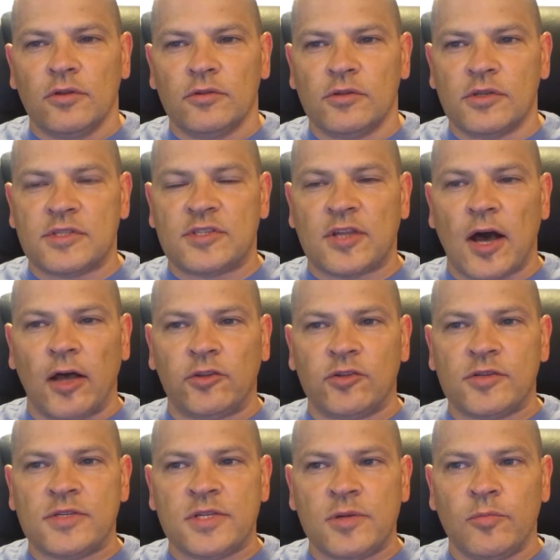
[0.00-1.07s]
The
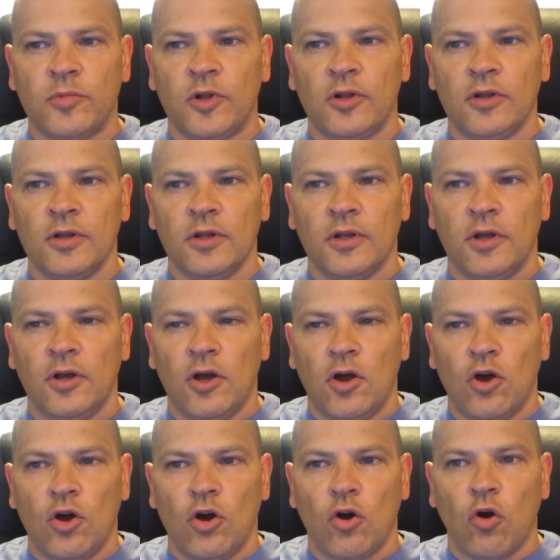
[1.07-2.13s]
status symbol,
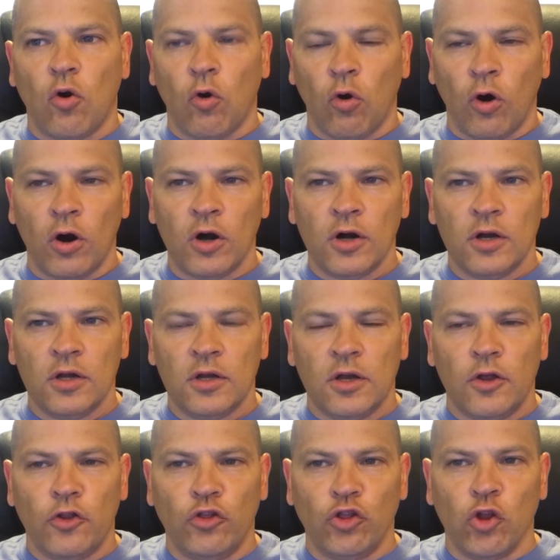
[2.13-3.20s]
or
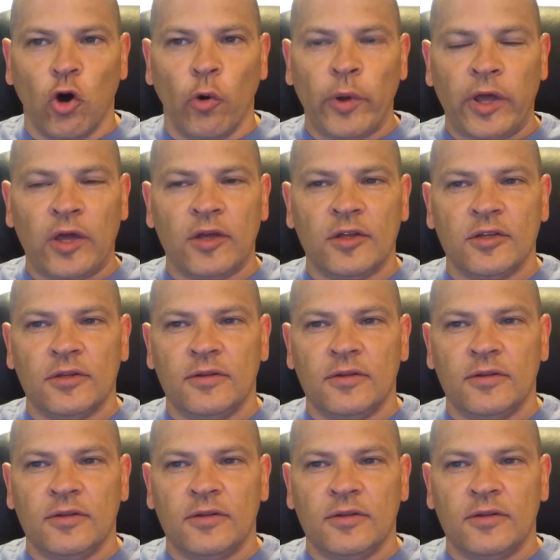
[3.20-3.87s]
knowing